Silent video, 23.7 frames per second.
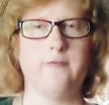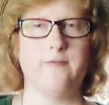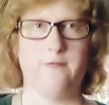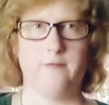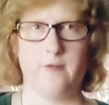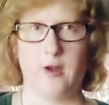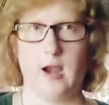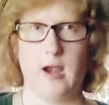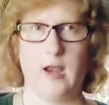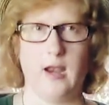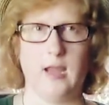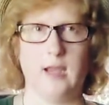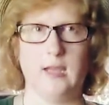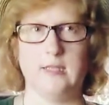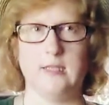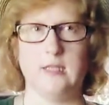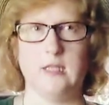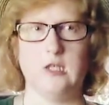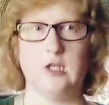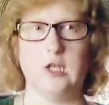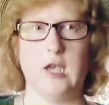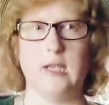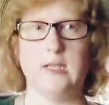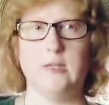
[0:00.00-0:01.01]
Friday. It's the
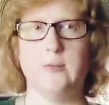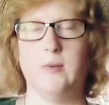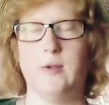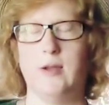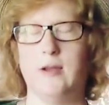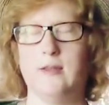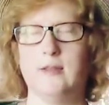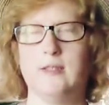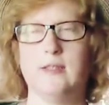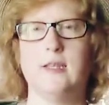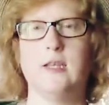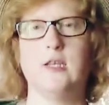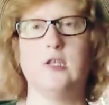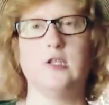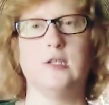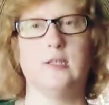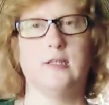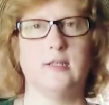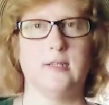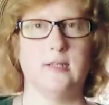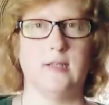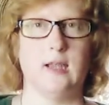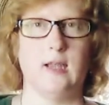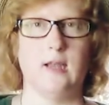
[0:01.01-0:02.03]
Jazz Beyond stage
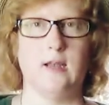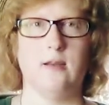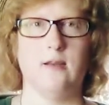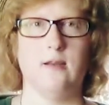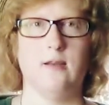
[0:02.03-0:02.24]
instead.